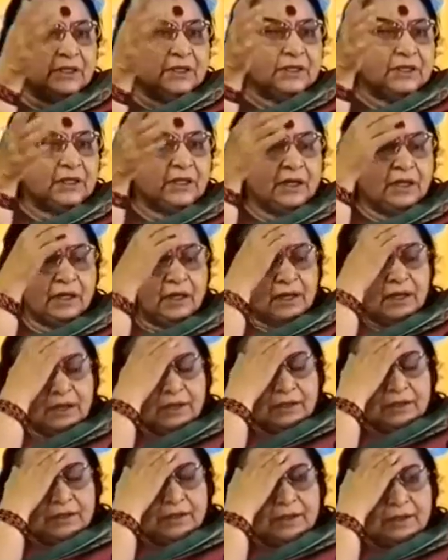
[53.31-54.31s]
And
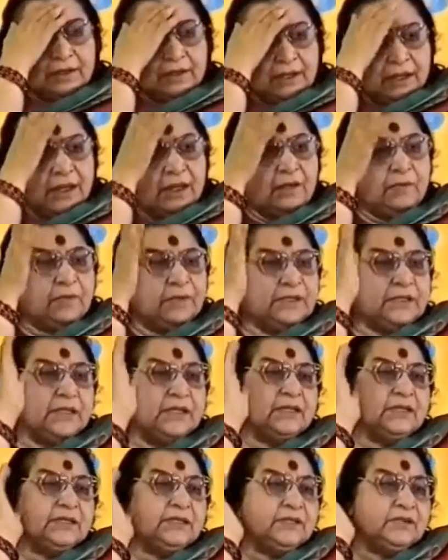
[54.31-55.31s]
the guilt
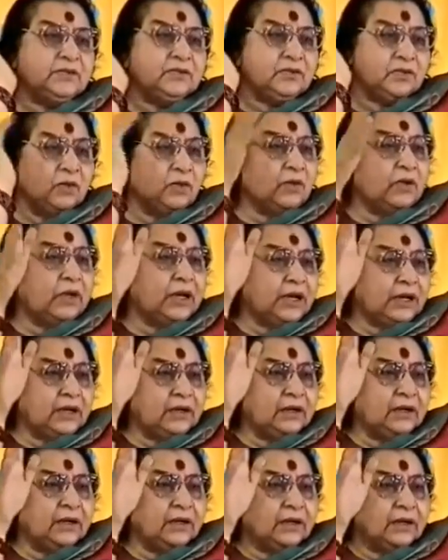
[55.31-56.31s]
business is so
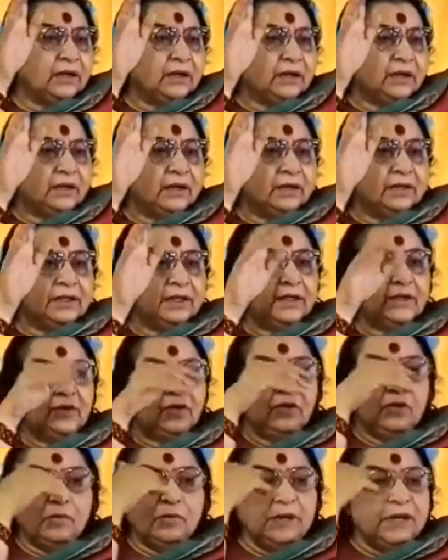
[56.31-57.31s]
great that
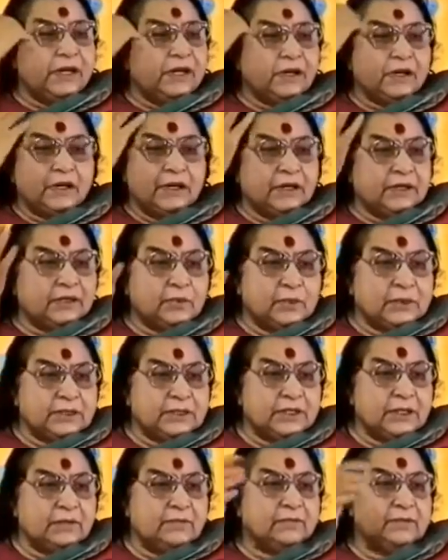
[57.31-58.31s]
nobody corrects
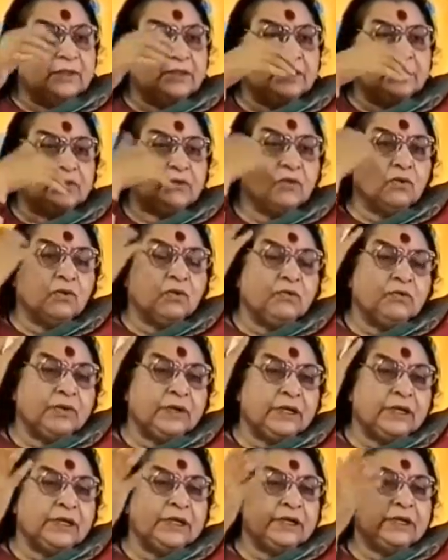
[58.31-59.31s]
oneself, just go on
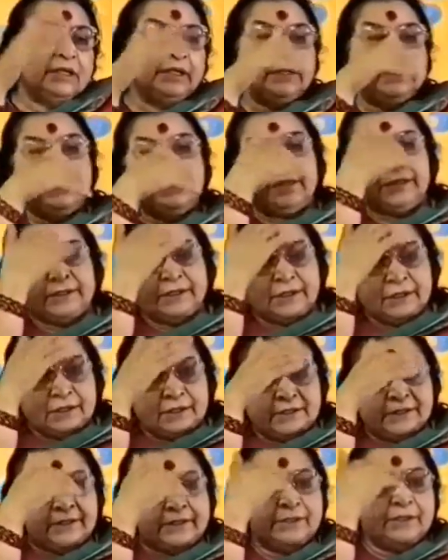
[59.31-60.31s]
feeling guilty,
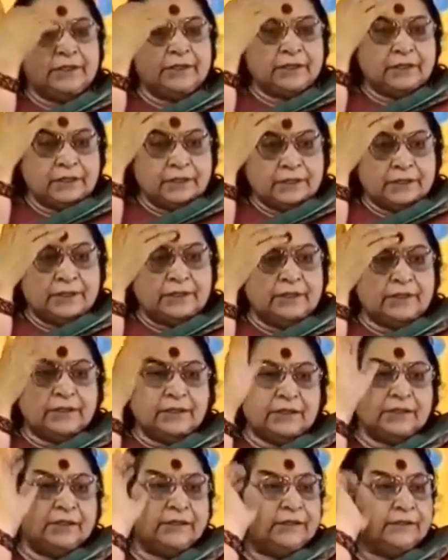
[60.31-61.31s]
guilty, guilty,
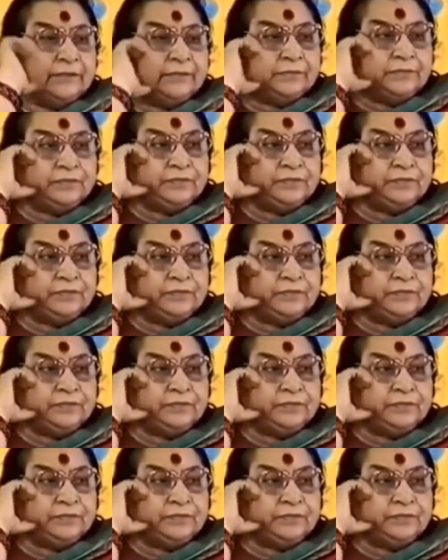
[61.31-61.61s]
guilty.